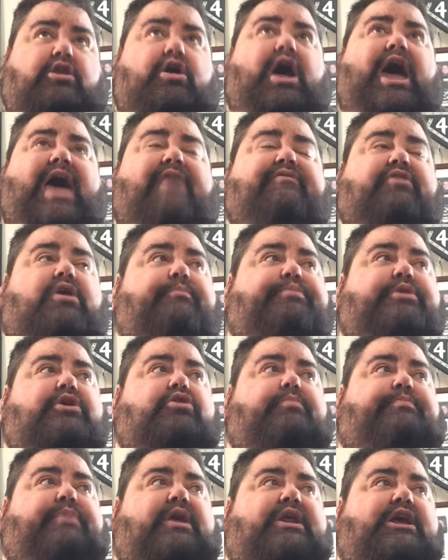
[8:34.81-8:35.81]
have a
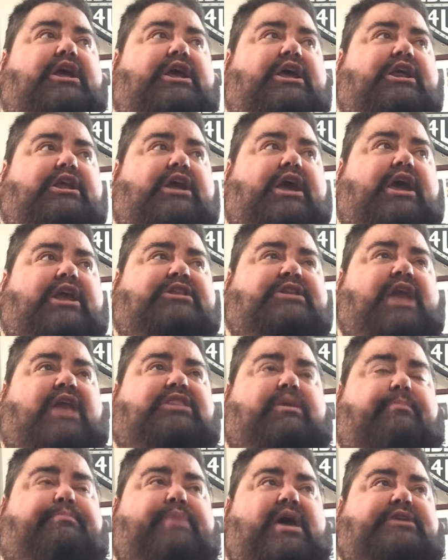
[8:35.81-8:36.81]
computer, but it's
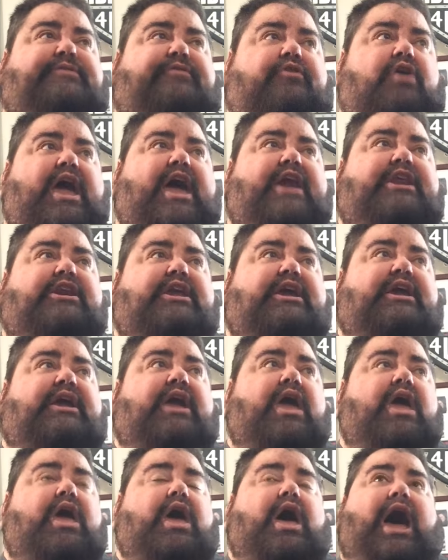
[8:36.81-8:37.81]
not the best for editing.